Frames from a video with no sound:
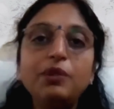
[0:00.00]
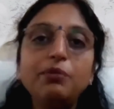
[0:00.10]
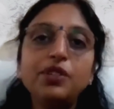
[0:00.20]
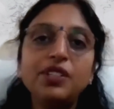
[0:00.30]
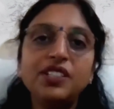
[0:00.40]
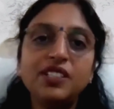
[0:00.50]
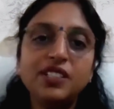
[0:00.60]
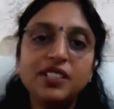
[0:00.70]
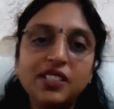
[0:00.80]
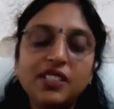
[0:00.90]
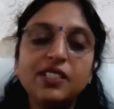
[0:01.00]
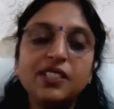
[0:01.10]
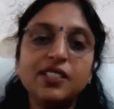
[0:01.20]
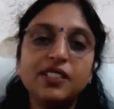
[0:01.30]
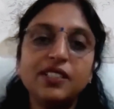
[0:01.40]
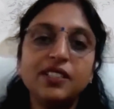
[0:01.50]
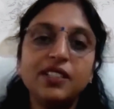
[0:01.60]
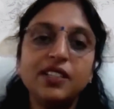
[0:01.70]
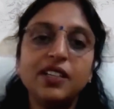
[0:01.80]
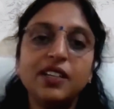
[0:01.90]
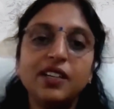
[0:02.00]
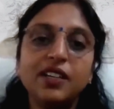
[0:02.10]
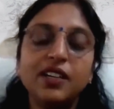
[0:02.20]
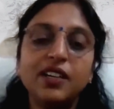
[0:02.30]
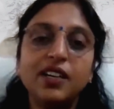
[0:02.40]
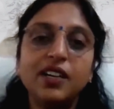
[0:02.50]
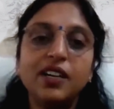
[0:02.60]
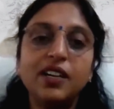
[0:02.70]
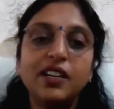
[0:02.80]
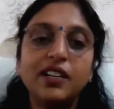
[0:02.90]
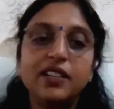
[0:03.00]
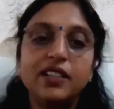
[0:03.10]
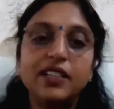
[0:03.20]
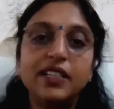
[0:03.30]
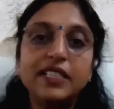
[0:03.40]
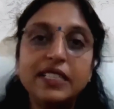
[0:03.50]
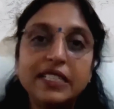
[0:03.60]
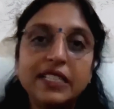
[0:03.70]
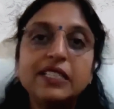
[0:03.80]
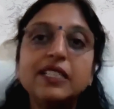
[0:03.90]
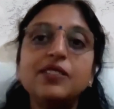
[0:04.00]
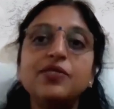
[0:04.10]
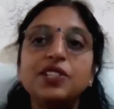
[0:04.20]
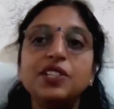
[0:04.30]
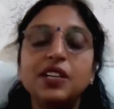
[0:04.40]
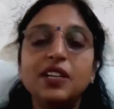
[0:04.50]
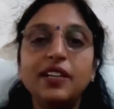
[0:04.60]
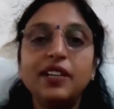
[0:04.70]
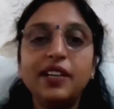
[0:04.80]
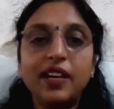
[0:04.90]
Autoimmune diseases are diseases which are